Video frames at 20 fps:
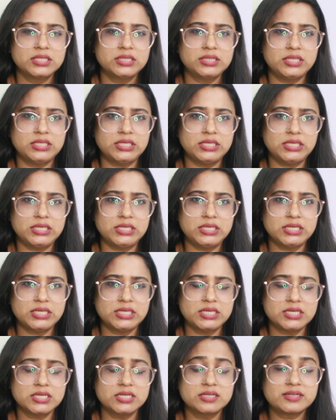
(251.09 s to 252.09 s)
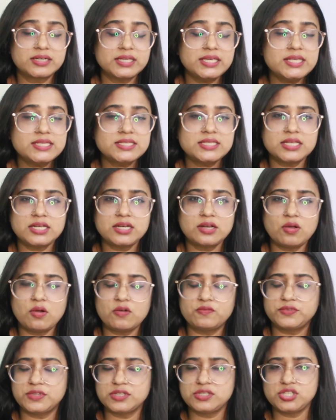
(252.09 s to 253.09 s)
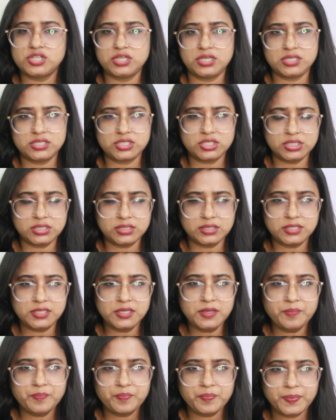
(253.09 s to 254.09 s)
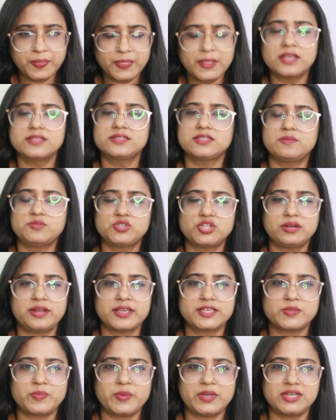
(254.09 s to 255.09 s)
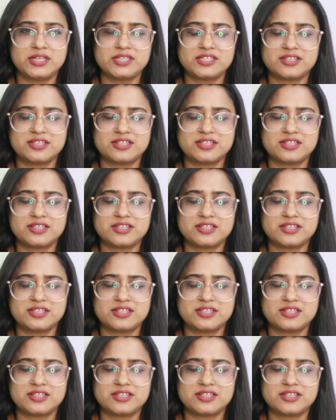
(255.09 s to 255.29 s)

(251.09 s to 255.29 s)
the reason of the change in the consumption expenditure.